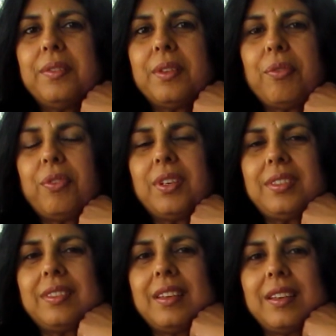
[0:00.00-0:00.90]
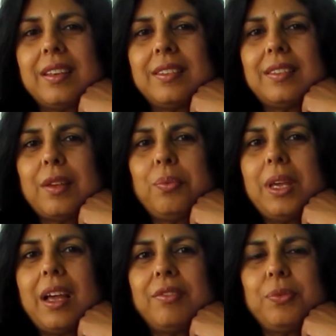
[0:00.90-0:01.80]
the first thing is that we
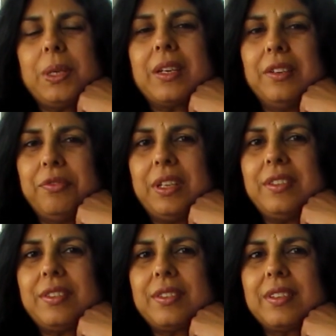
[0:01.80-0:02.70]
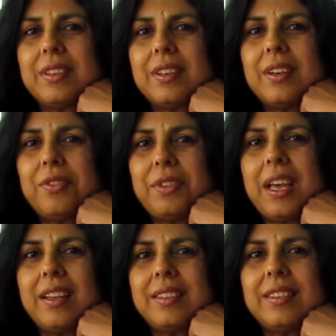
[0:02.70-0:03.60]
have to be convinced of
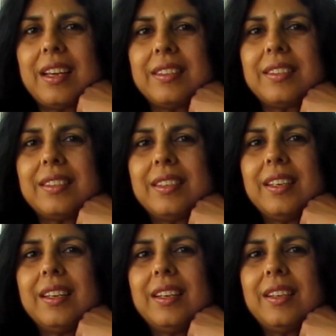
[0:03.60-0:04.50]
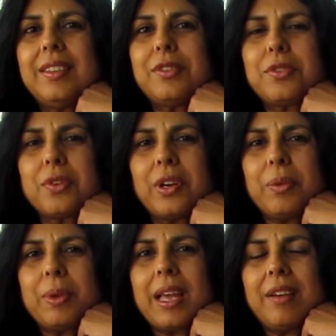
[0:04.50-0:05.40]
that the story
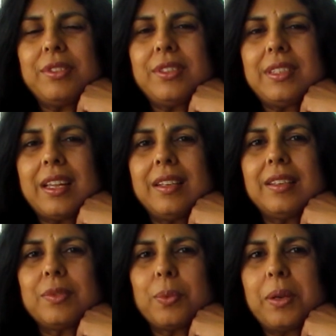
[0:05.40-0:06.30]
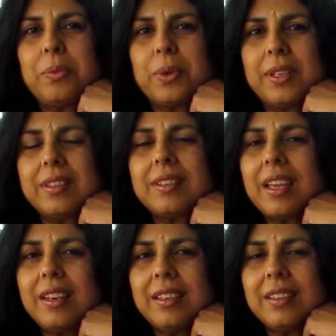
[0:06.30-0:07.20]
we have to tell is one worth
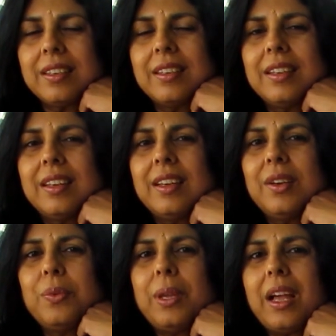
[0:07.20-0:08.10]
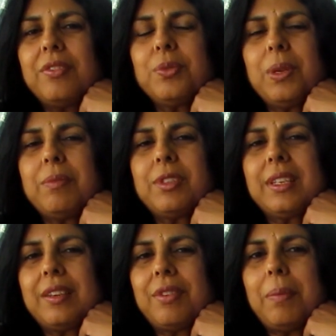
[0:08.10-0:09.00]
telling. We have to be able to
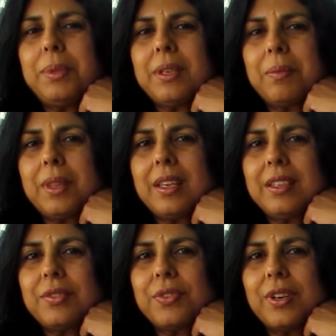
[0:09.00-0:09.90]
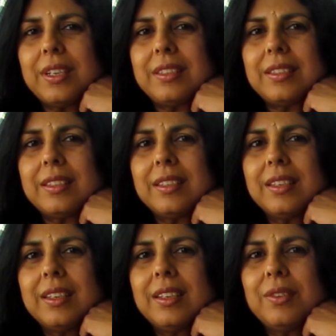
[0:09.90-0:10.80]
give up some things for it.
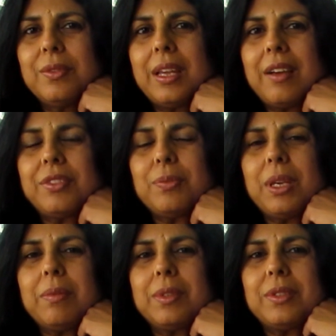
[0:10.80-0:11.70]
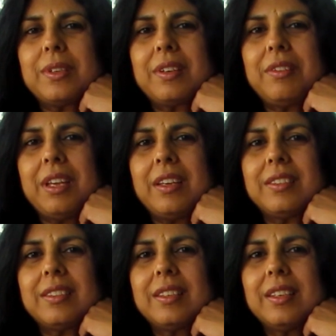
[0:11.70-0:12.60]
We have to be able to
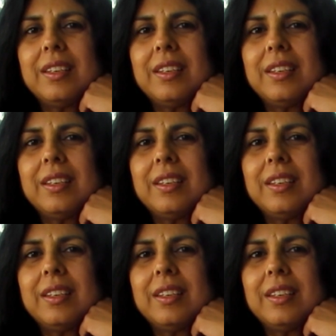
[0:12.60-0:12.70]
create